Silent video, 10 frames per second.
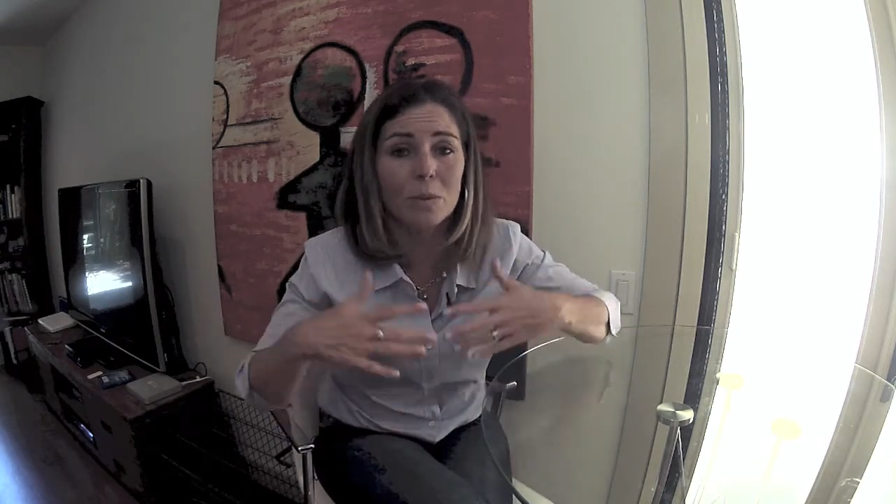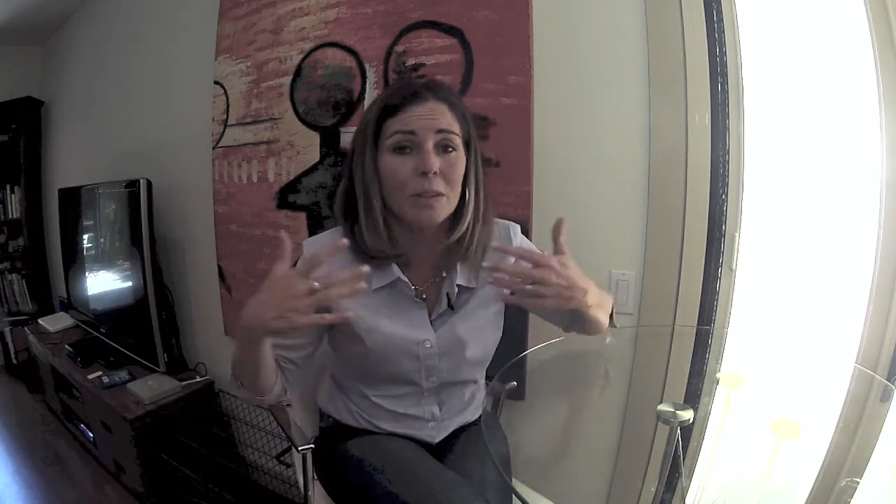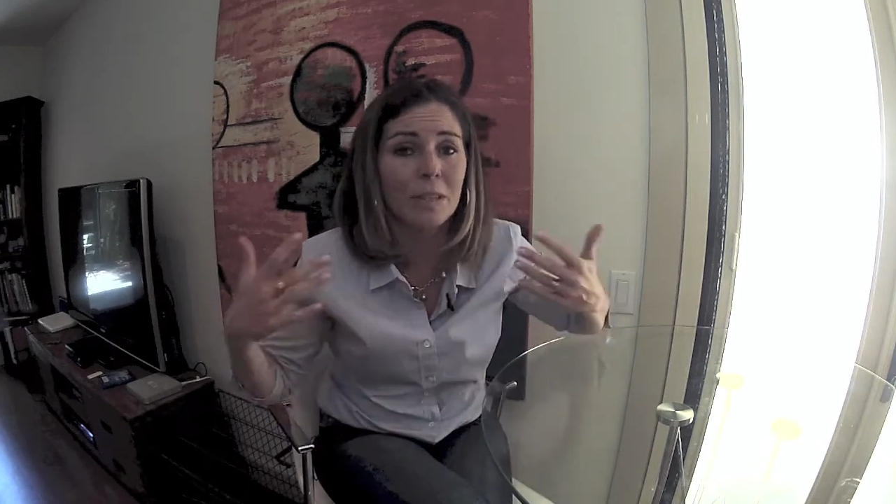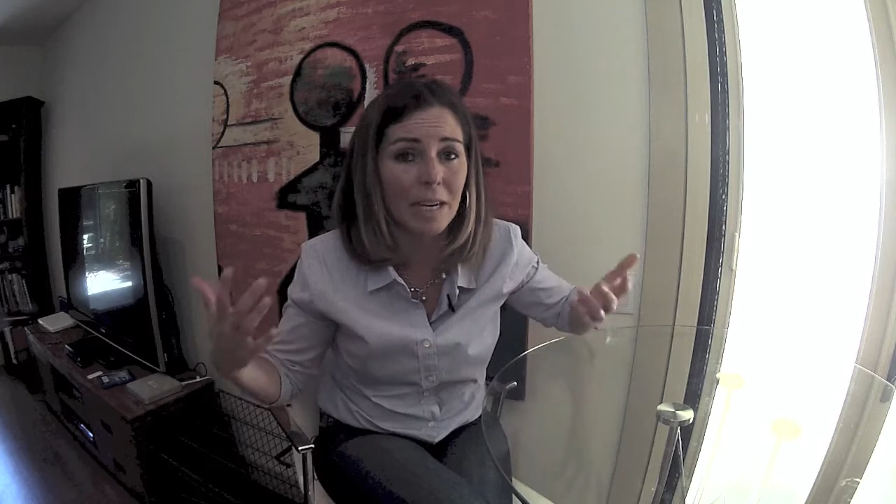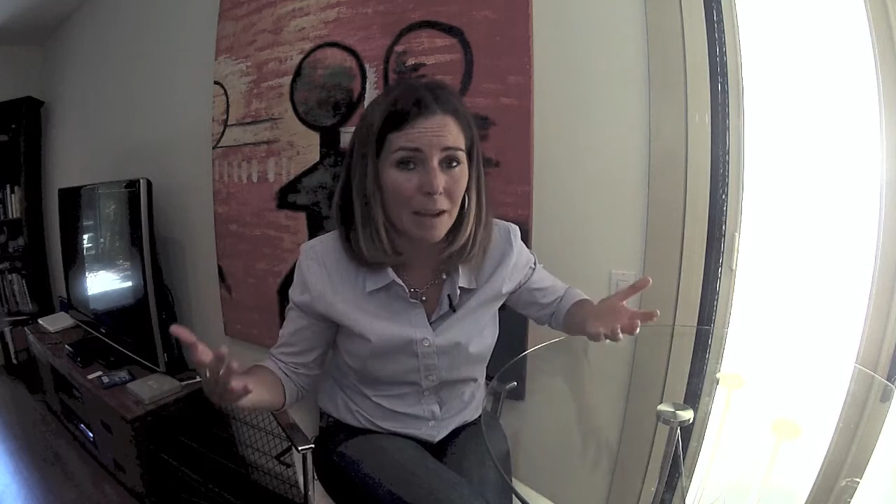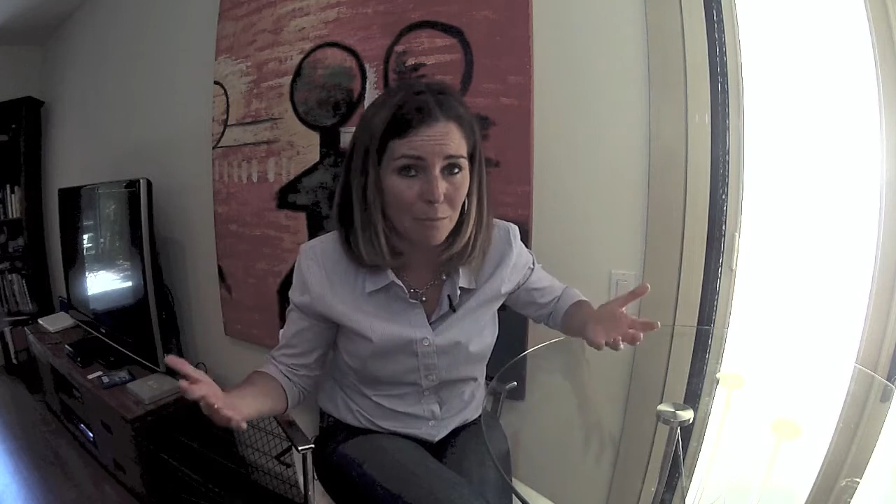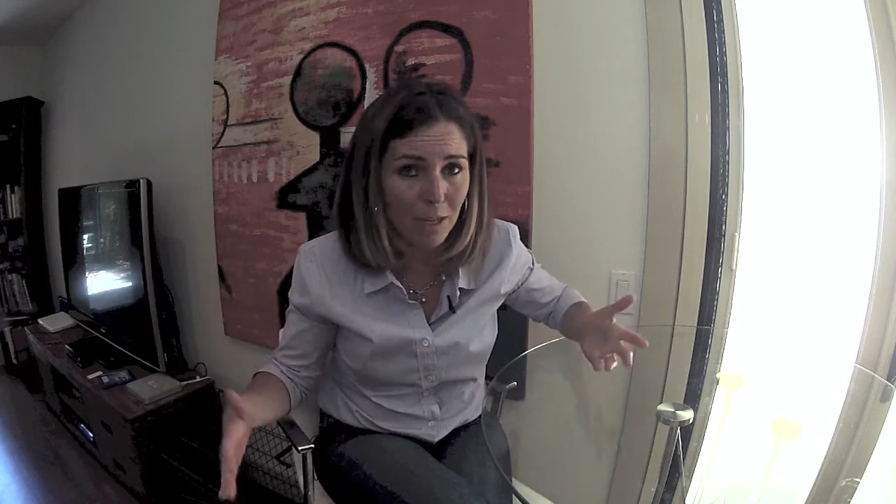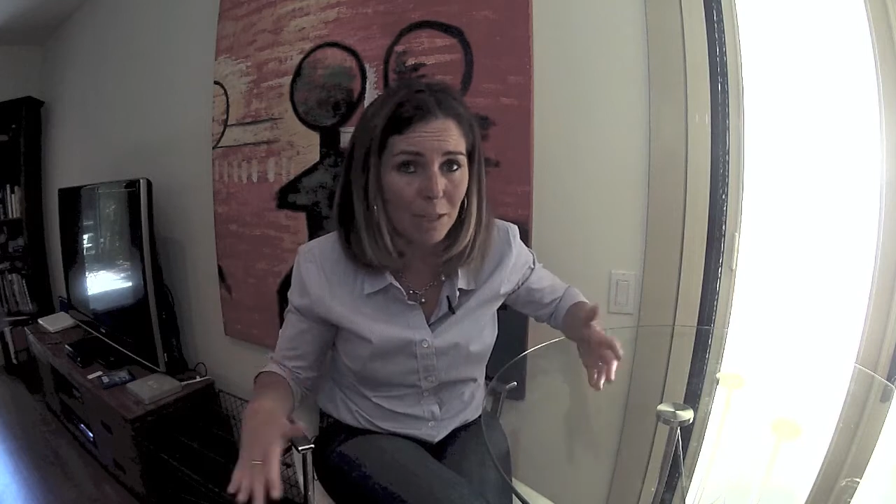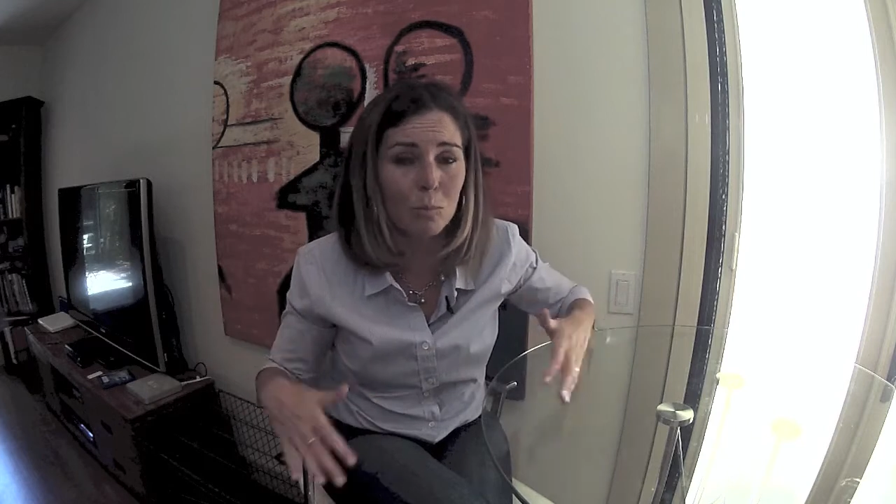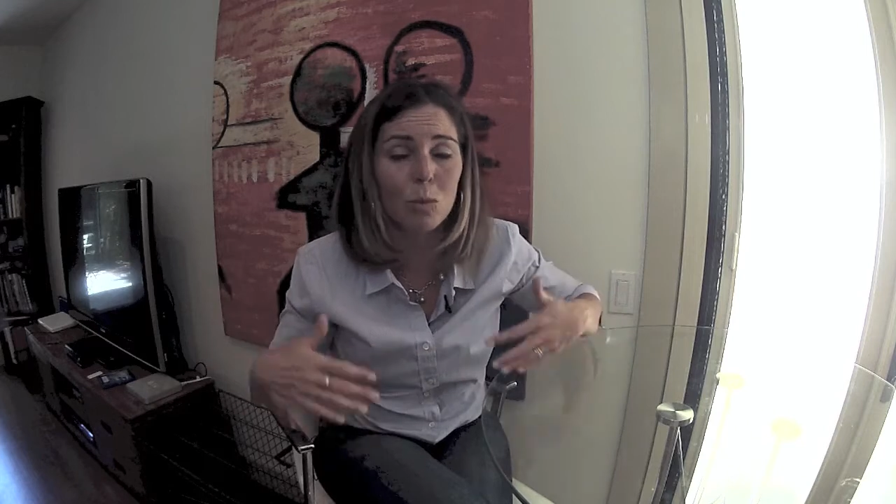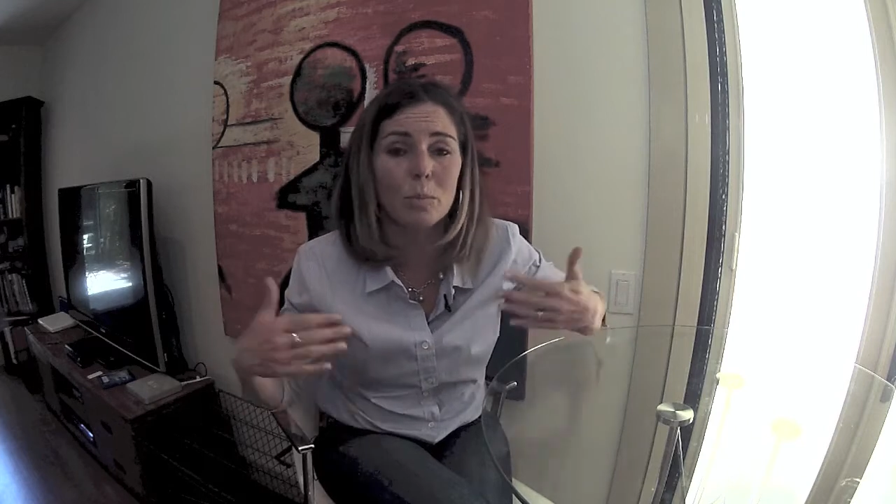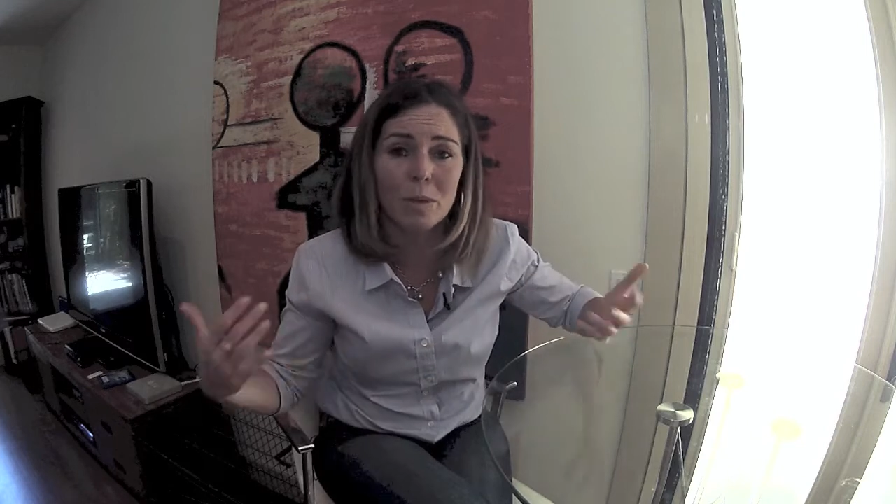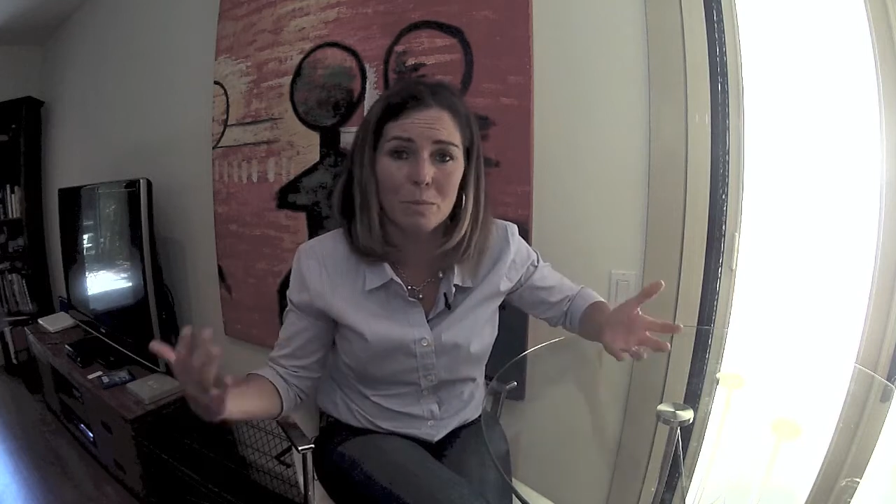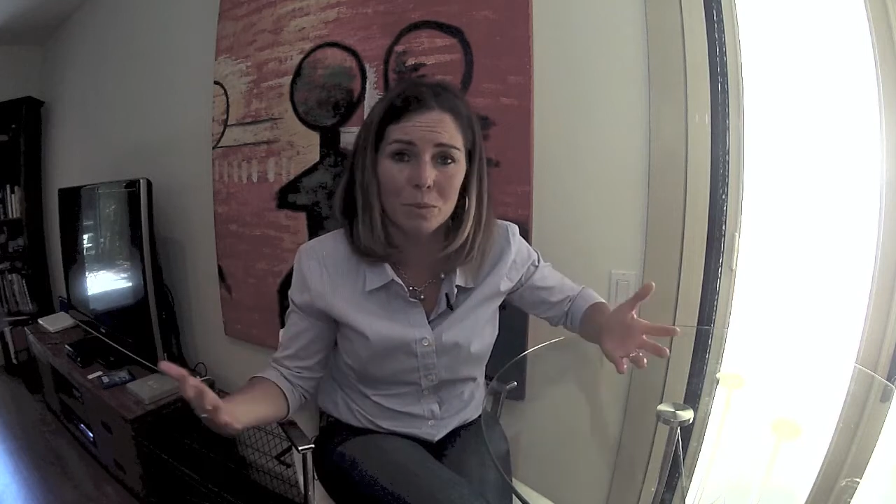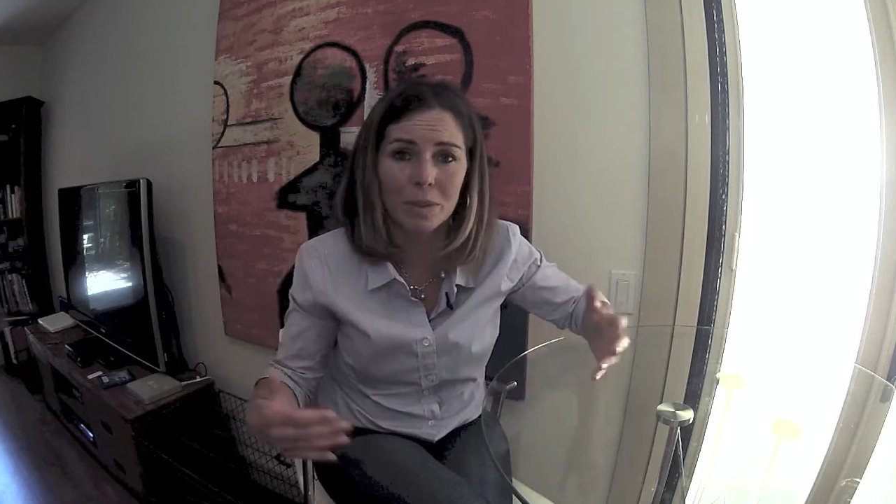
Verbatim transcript: and then I invited more people,